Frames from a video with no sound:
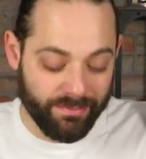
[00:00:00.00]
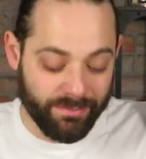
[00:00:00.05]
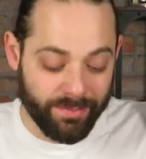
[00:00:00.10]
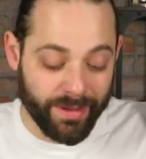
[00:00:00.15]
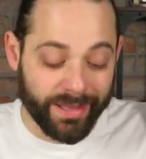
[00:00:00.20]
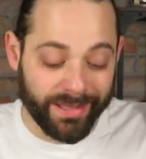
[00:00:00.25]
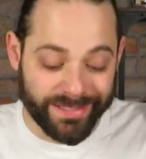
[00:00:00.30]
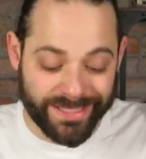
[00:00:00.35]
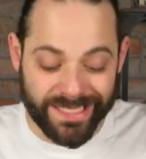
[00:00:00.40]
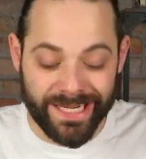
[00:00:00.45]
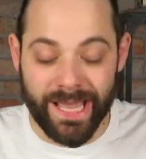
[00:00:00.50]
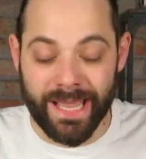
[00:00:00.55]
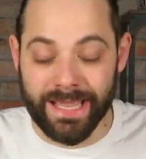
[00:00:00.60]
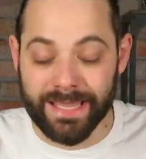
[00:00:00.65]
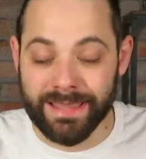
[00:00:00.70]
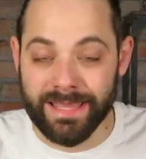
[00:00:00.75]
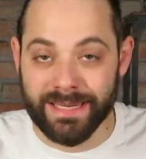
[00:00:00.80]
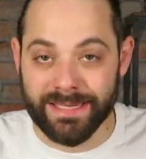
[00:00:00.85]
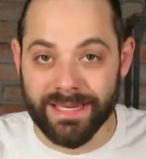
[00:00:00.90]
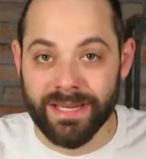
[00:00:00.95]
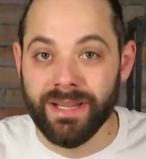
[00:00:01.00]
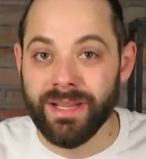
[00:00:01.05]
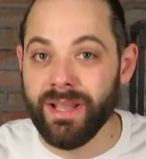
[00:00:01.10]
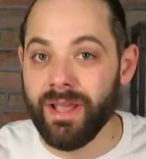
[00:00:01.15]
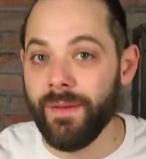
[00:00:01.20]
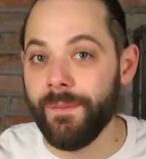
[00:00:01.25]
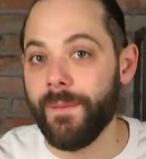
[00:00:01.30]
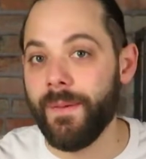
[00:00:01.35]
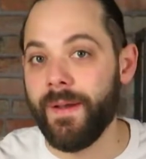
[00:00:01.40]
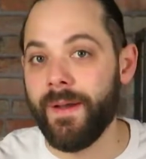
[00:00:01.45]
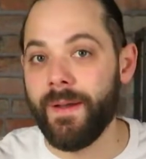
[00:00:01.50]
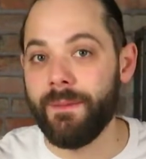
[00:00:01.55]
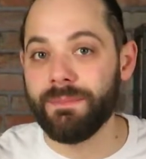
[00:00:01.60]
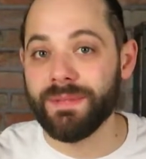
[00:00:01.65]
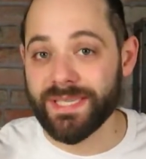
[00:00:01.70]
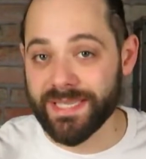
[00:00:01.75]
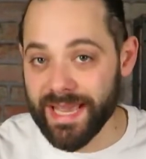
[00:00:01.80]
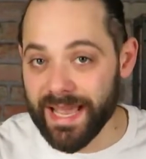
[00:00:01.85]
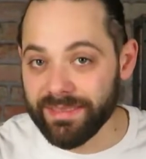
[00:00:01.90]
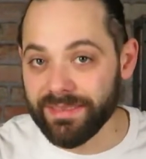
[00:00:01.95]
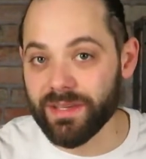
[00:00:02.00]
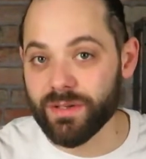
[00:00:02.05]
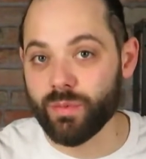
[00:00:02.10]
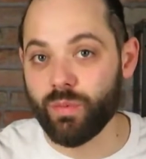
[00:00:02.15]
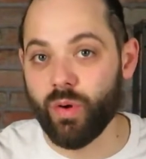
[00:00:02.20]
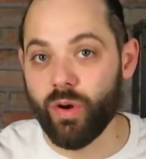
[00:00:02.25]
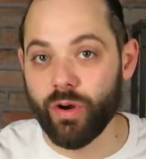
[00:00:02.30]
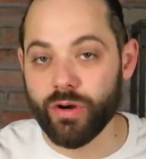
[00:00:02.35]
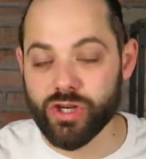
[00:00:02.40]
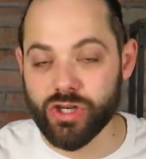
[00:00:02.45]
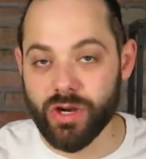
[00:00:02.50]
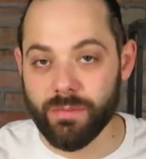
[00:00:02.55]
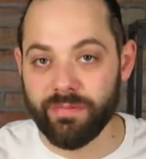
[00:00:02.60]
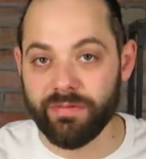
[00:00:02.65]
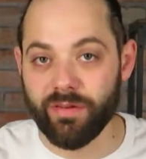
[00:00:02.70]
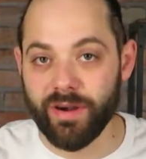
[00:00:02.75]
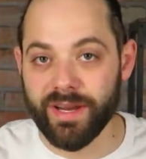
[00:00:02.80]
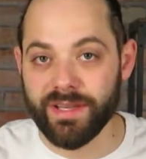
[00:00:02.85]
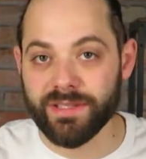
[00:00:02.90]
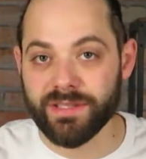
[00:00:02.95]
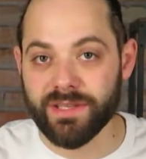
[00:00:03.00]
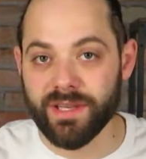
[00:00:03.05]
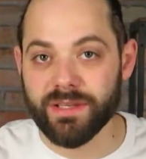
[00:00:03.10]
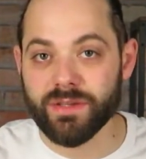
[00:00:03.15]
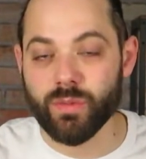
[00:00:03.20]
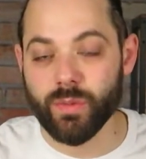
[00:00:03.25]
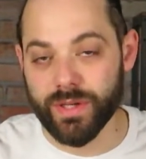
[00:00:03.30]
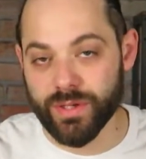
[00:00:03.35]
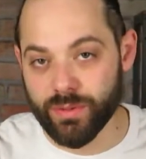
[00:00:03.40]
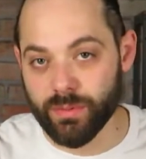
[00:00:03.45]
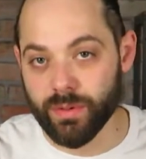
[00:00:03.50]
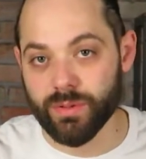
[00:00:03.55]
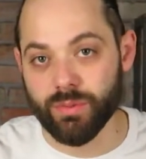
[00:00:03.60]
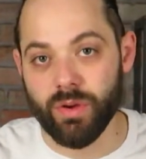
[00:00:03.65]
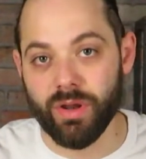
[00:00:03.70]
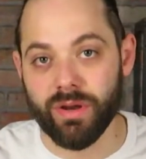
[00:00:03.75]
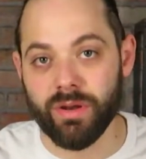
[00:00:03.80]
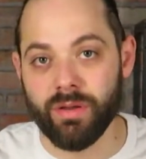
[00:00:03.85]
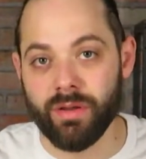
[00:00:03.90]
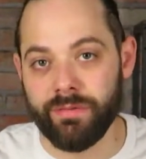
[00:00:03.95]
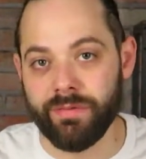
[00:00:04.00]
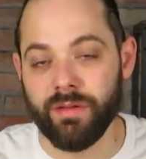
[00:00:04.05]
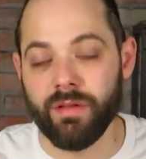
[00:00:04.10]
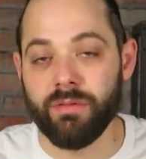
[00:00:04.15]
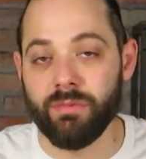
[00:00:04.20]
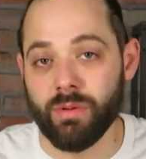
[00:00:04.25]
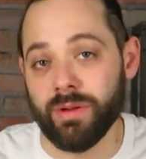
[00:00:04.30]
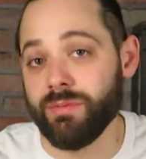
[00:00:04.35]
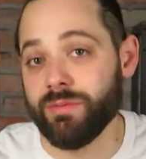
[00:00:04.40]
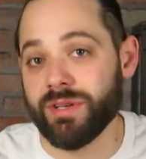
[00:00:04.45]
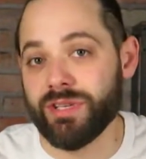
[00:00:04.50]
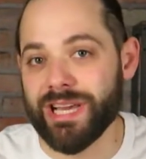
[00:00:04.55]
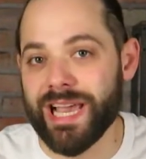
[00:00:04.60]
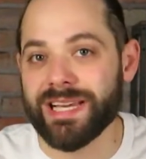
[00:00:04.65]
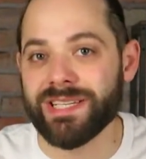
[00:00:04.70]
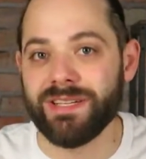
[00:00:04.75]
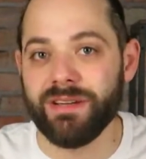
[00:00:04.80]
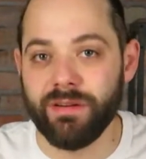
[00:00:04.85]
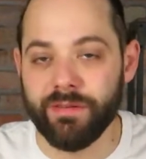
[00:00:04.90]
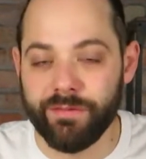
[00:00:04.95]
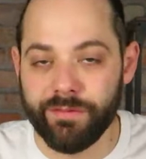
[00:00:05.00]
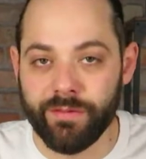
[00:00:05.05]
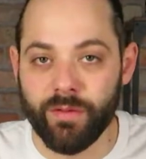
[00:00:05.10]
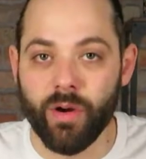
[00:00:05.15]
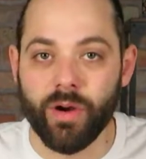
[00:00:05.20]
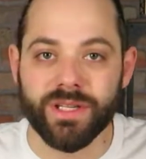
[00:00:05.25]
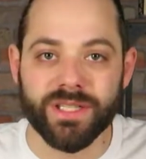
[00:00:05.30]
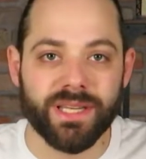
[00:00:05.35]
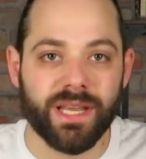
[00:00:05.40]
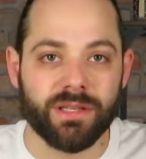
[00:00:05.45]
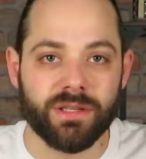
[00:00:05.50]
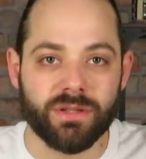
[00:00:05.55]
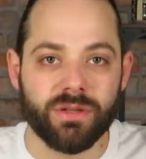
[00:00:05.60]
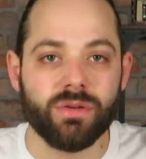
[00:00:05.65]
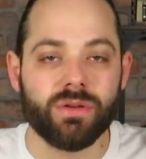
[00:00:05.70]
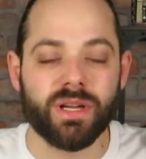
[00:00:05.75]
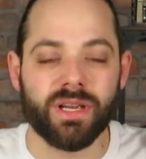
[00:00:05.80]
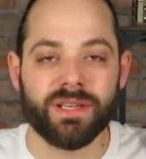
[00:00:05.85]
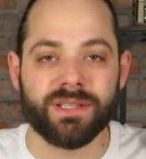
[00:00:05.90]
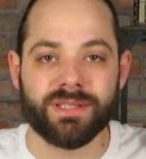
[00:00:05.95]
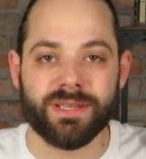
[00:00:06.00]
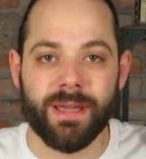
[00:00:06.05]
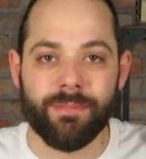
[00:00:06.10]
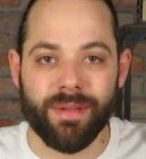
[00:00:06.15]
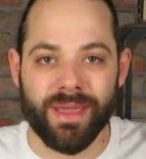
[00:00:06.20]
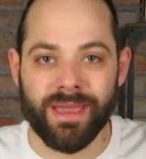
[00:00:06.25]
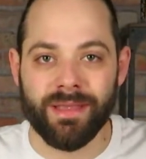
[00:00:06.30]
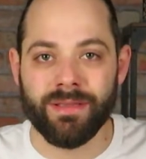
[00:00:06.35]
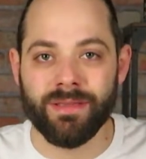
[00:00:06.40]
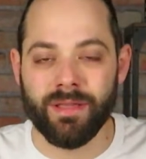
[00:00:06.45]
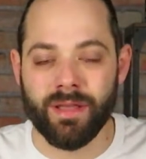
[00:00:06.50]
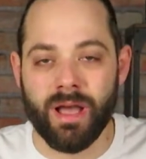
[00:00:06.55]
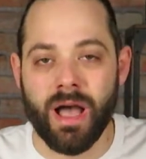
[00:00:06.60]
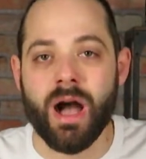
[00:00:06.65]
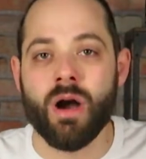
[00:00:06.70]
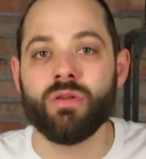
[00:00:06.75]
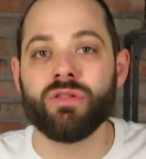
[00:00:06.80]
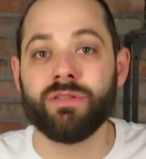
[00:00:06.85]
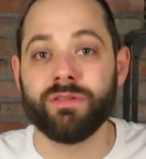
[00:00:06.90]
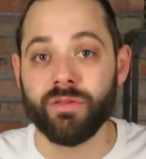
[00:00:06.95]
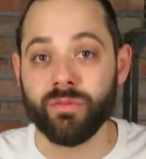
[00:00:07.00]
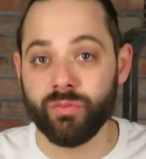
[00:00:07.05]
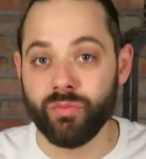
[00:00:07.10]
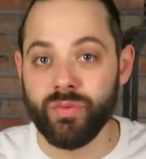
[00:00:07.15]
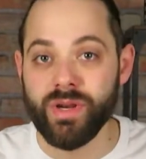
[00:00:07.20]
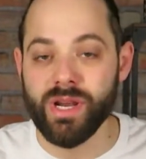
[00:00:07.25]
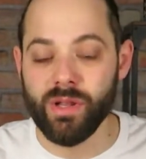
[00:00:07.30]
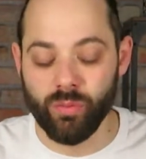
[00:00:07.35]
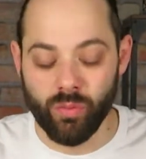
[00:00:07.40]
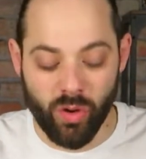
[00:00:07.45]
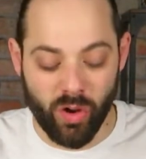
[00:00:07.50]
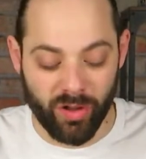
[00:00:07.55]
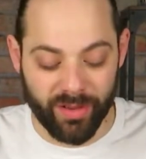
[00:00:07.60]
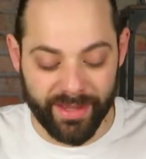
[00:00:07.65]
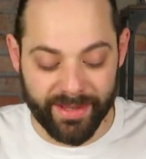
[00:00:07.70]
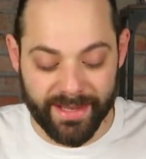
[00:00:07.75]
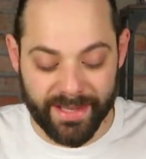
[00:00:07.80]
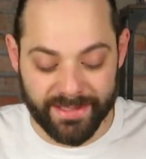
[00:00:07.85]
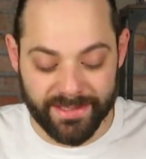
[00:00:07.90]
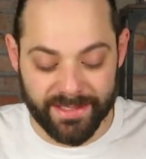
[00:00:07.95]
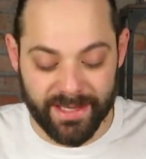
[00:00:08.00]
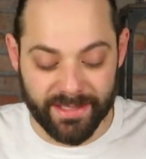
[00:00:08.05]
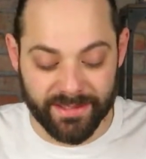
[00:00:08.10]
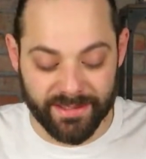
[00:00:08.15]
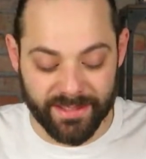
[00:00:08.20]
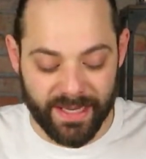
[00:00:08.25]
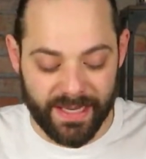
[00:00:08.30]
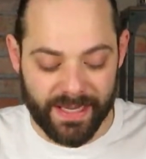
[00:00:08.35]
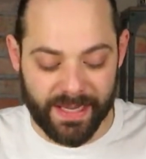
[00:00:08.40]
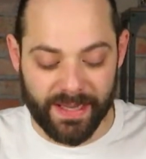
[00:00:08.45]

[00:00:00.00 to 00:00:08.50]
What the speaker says: builds like this. Santa's Workshop, for instance, which was was actually the first that took a step out of the real world in that sense,